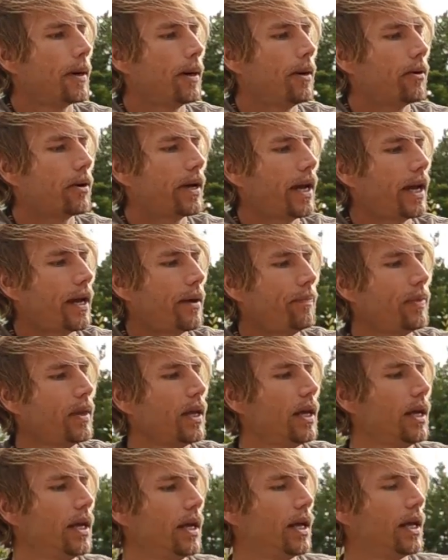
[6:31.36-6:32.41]
Okay.
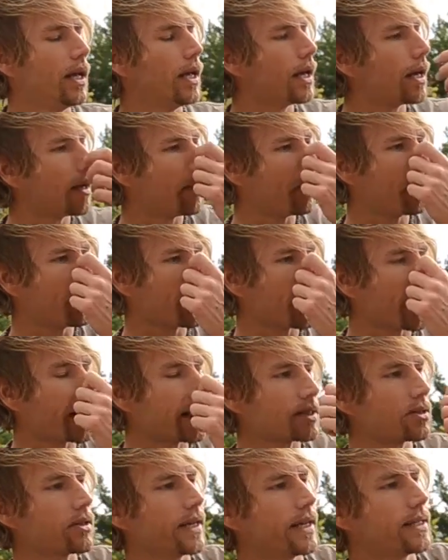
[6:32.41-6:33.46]

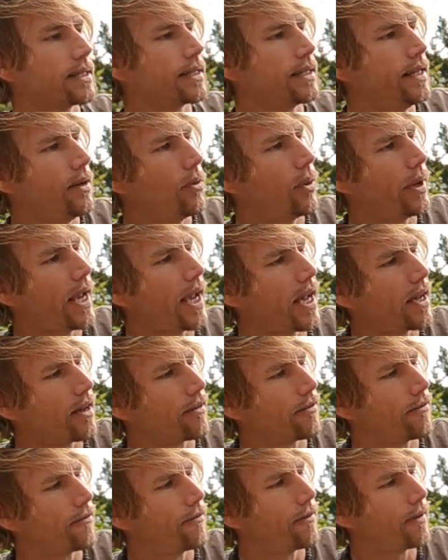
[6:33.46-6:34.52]
As you can see, we
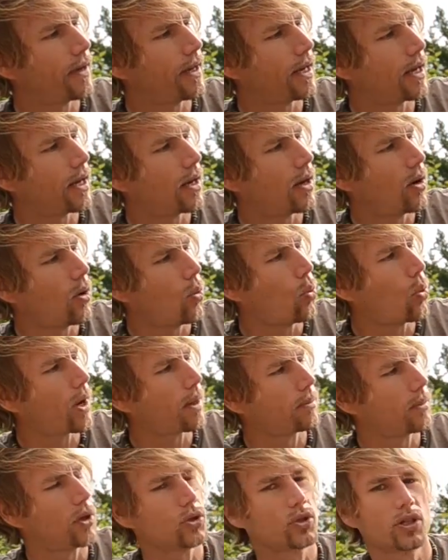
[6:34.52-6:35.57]
have
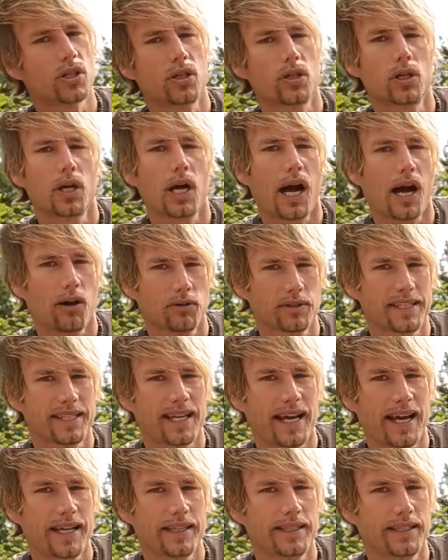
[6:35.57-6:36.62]
one motor
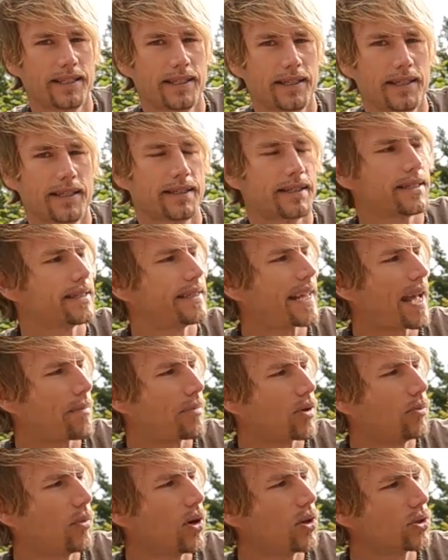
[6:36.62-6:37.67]
outside. It's a
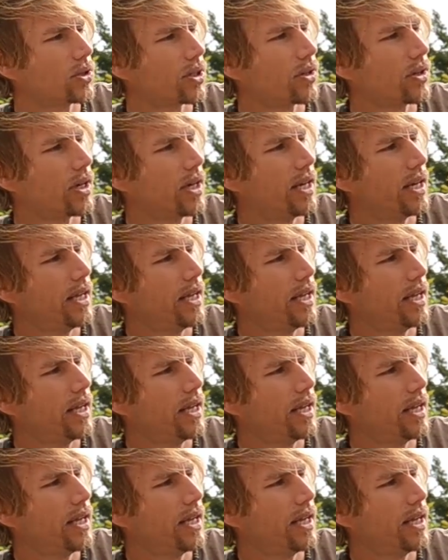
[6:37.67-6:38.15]
stepper motor.